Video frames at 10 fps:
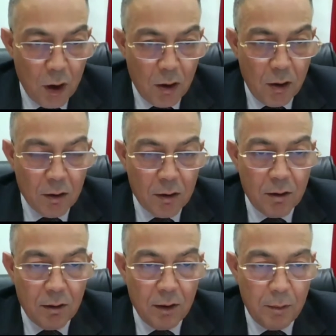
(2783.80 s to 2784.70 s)

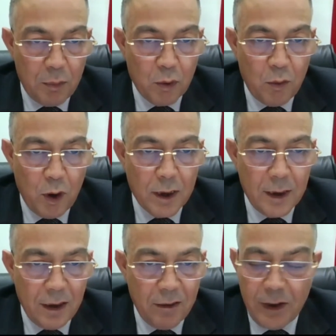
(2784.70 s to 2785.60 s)
which has
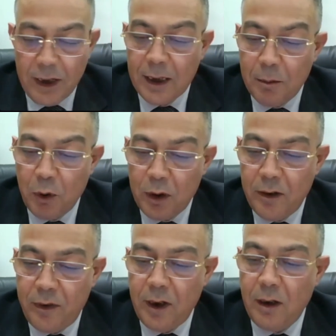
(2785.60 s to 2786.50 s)

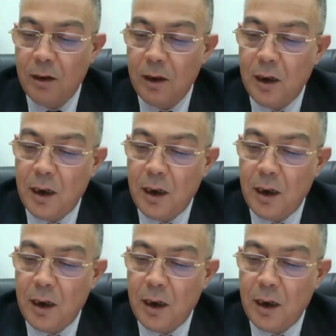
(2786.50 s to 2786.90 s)
required